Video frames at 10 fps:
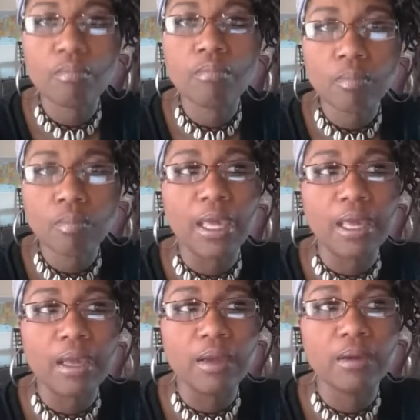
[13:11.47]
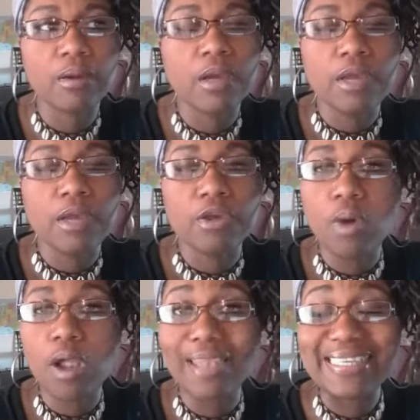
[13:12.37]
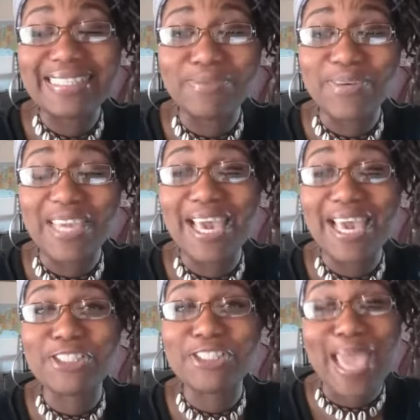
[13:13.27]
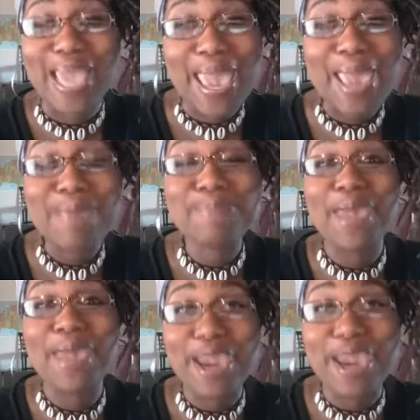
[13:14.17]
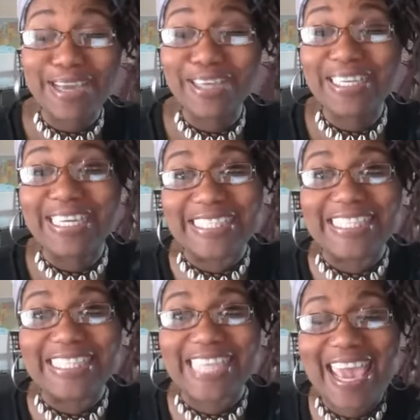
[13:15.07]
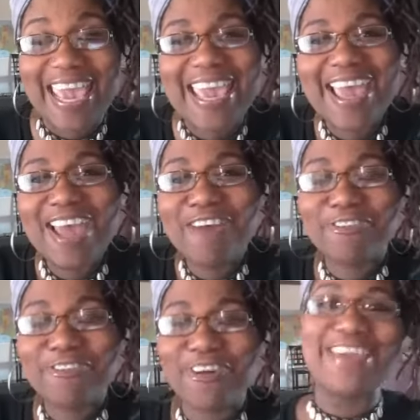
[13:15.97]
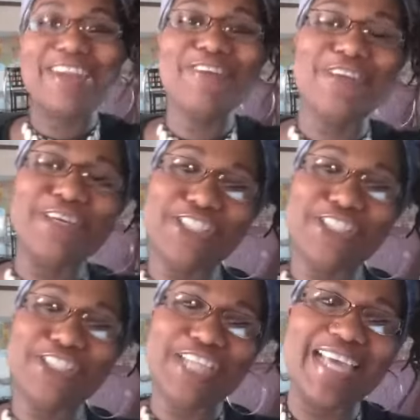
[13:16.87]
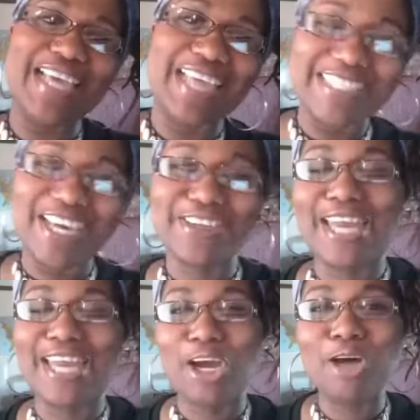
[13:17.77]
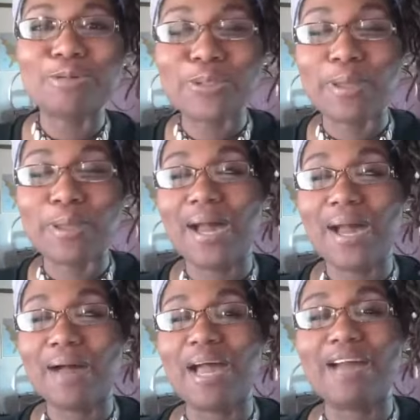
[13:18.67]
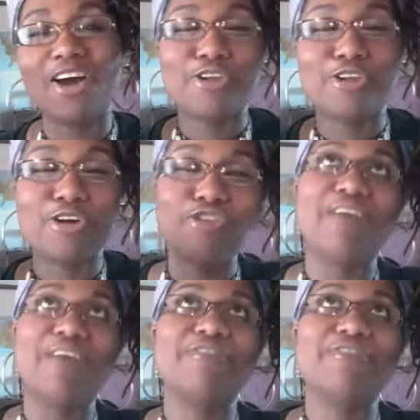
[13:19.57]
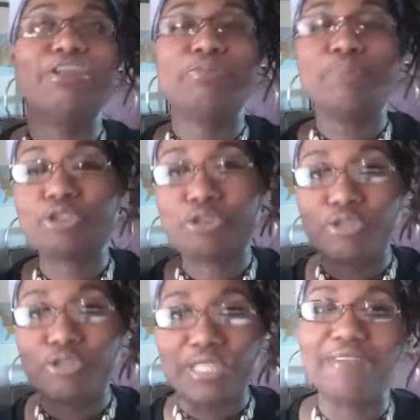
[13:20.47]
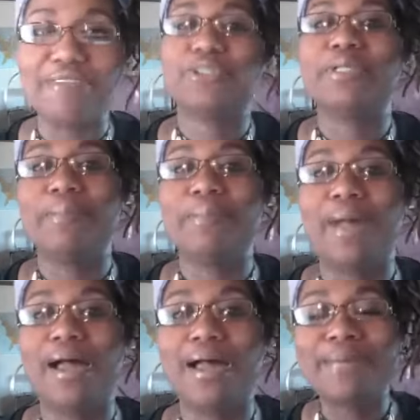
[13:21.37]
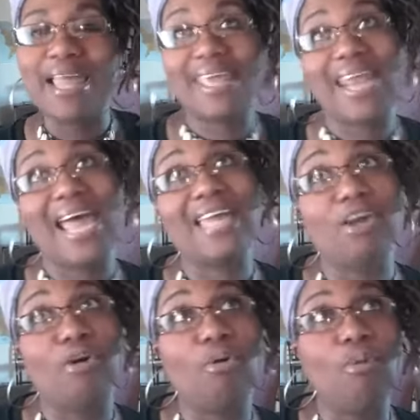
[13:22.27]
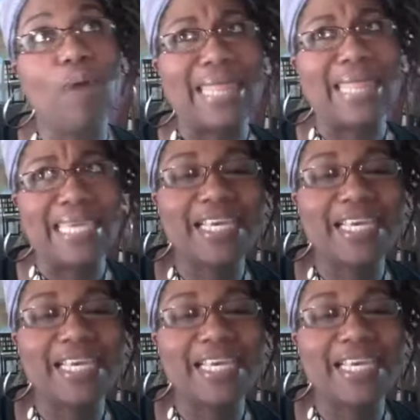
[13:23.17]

Yeah. You all, listen, we have Shay Perry on here today for our interview. Shay is out of South Carolina, homeschooling mom. I call her the crafty, most creative homeschooling mom that I know, I think.